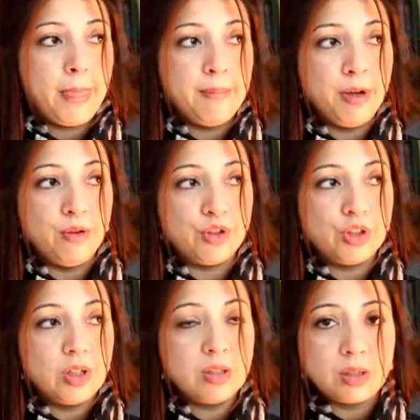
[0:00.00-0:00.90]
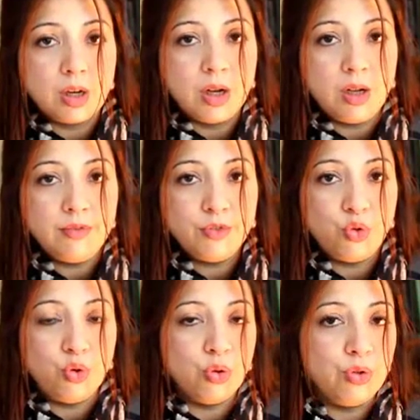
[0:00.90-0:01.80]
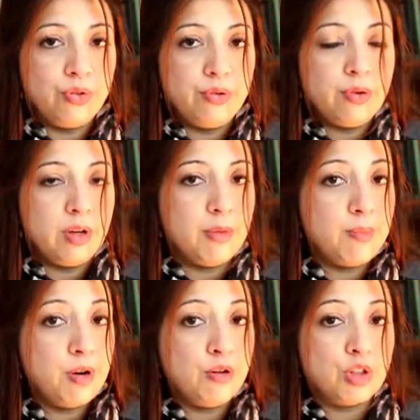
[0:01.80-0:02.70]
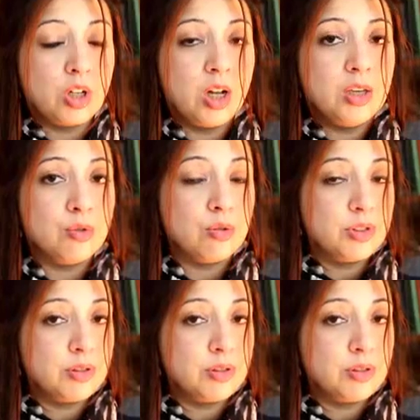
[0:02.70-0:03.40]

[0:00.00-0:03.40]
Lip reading: poach staff or approach clients, or